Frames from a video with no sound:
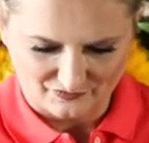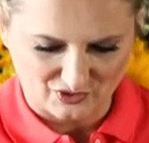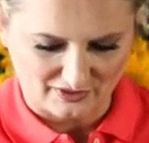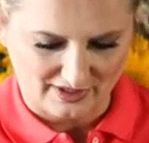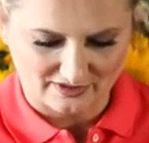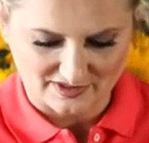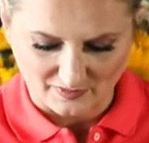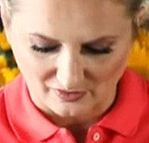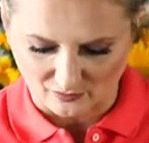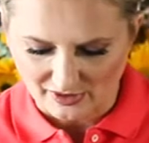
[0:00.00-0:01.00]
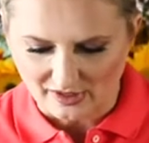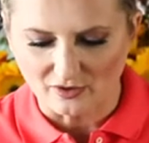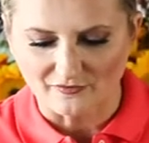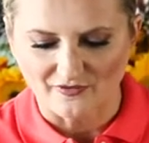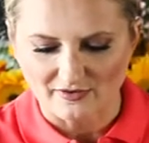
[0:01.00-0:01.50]
Do you like the smell? What are
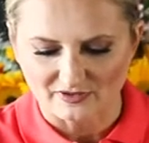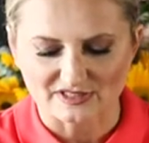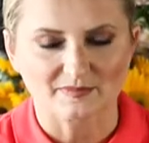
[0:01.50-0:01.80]
your favorite